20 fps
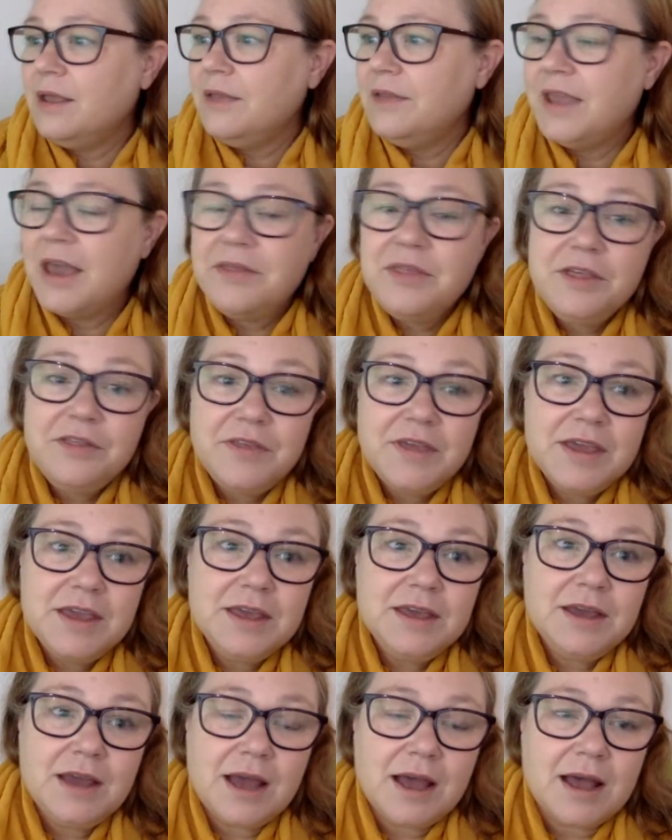The other
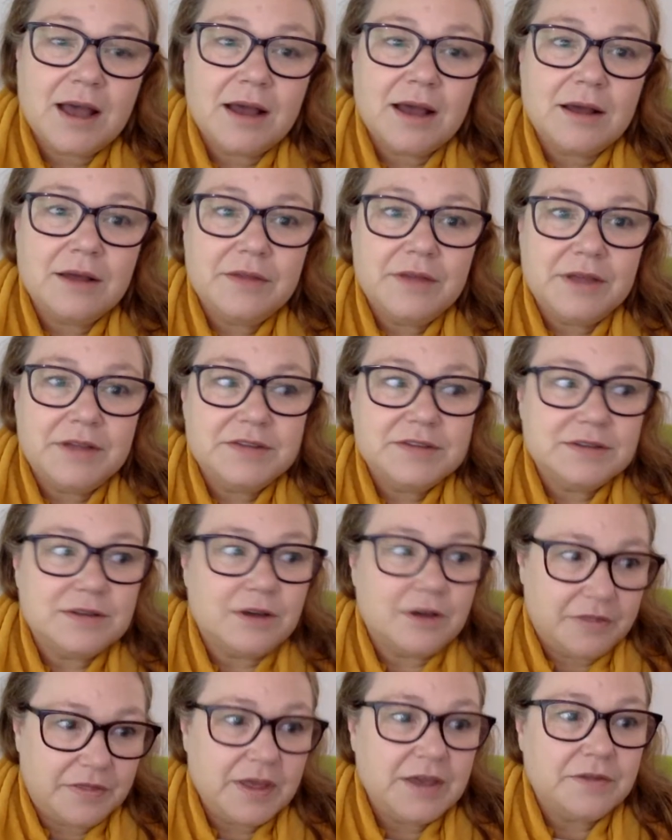thing that's,
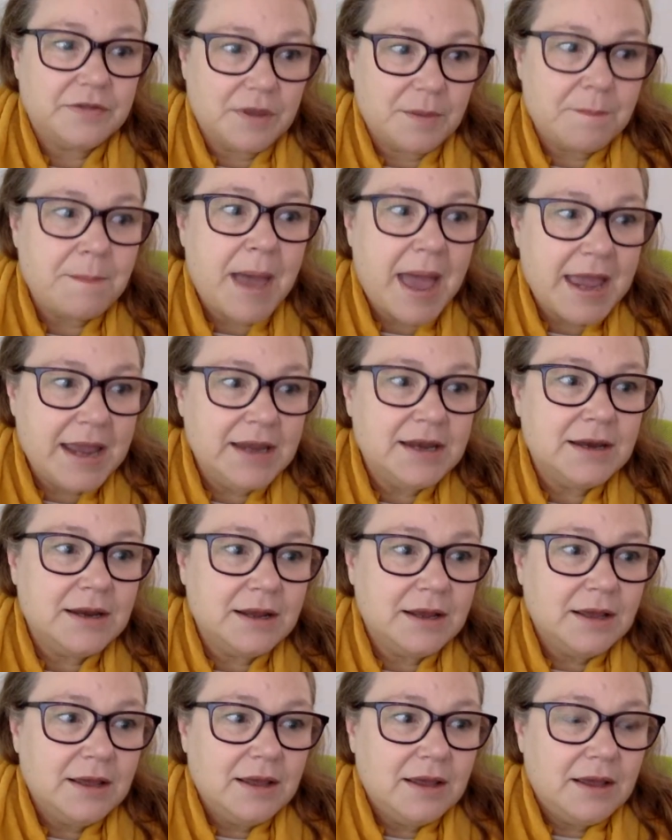I think, the
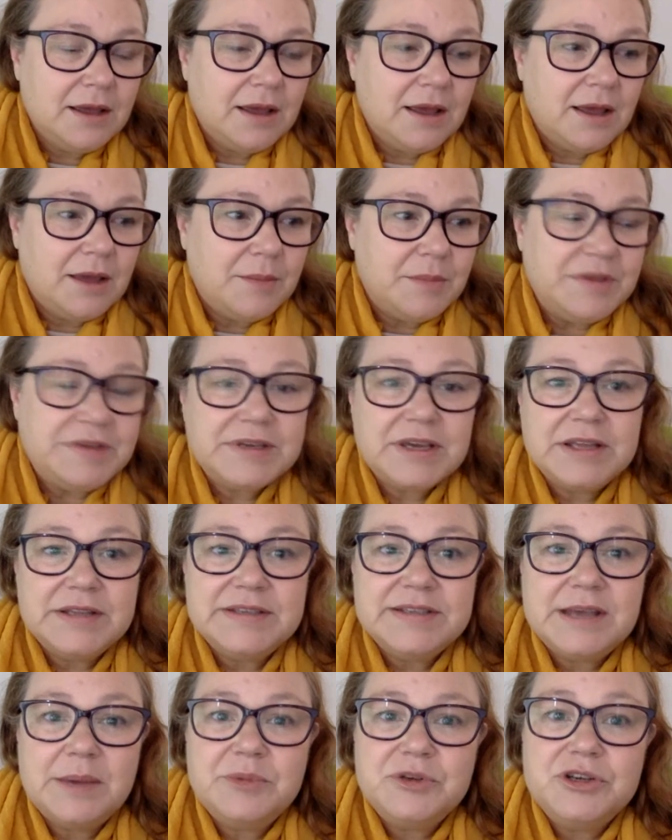main
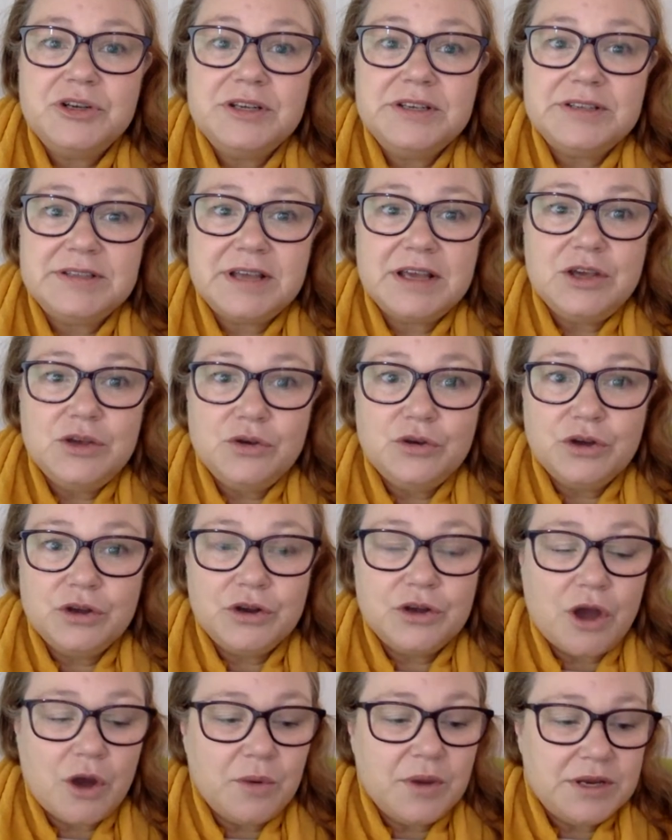misconception is that you
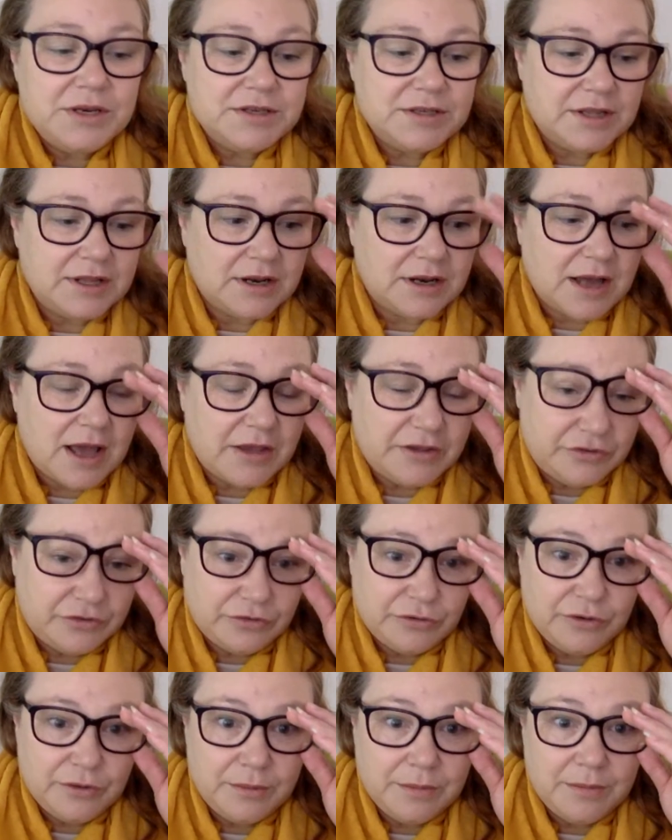can go into the
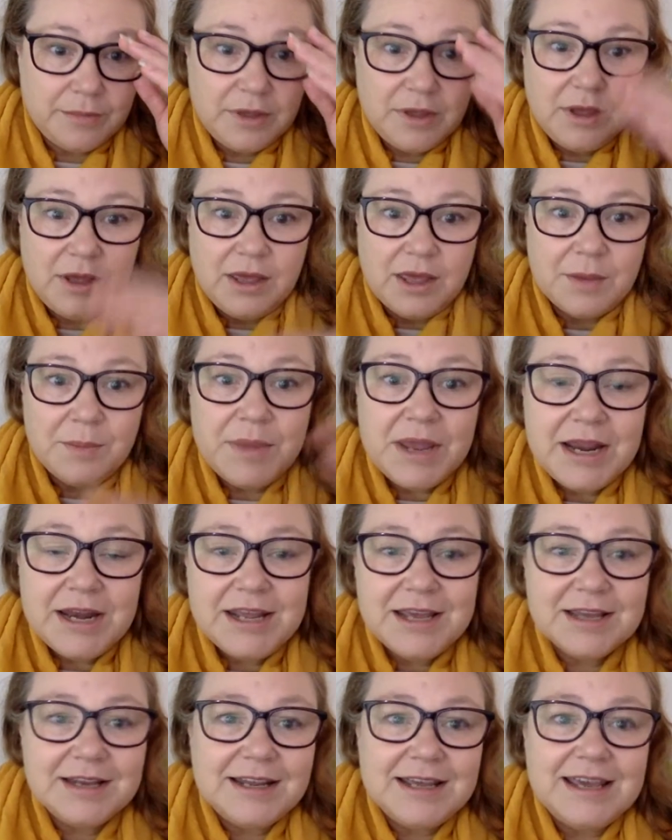classroom
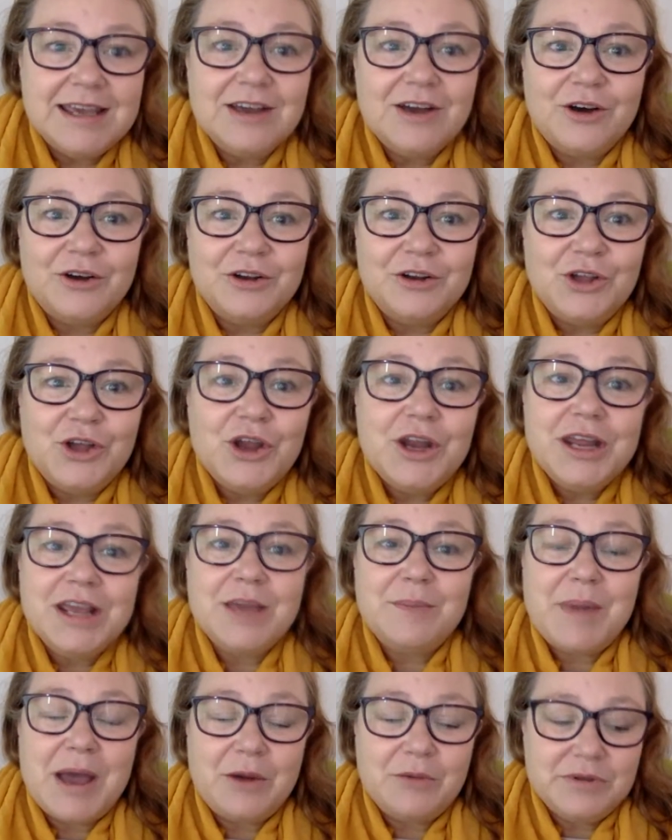immediately on learning
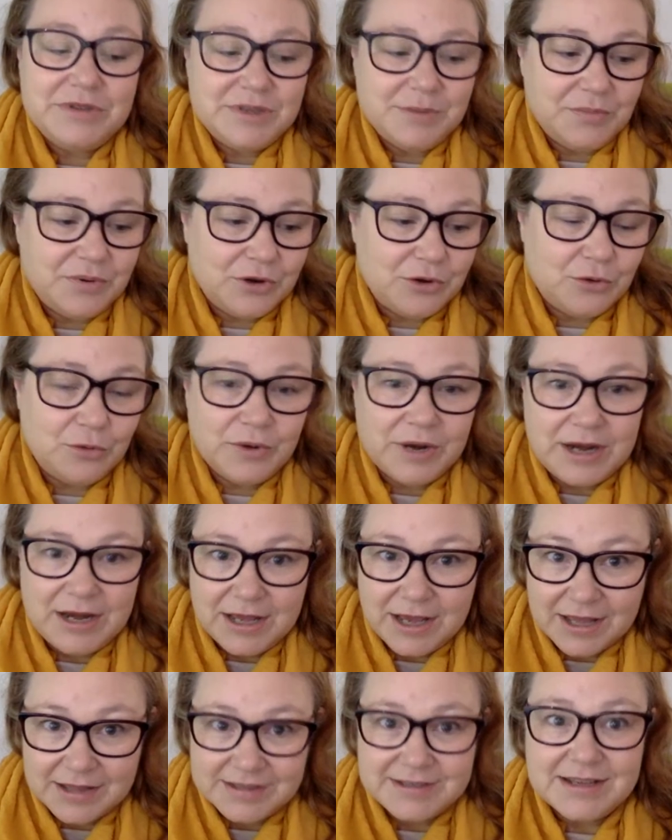about reciprocal
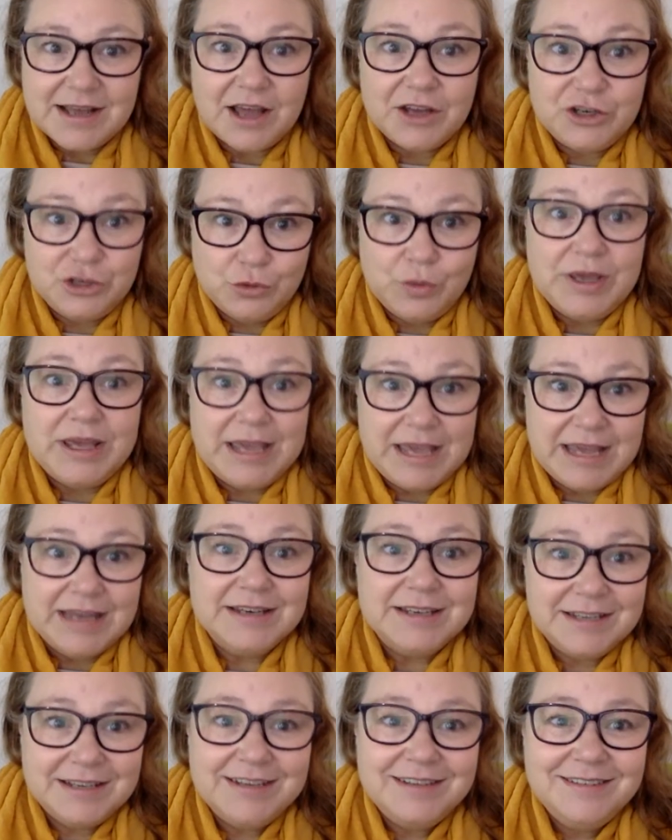reading and start doing it.